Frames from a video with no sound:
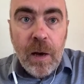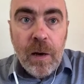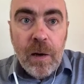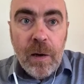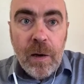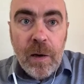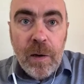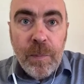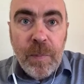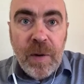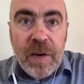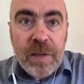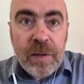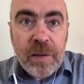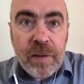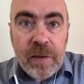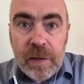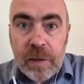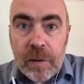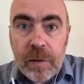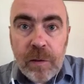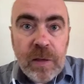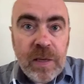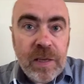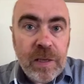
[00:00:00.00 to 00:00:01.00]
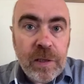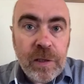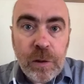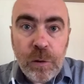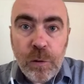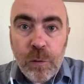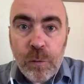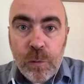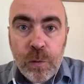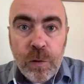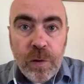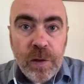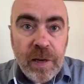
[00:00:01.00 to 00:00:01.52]
I think these
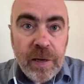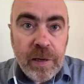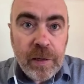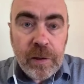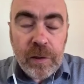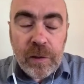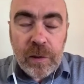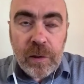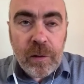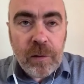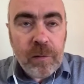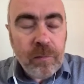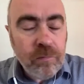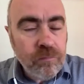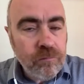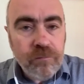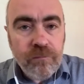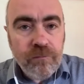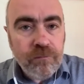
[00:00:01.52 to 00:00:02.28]
two things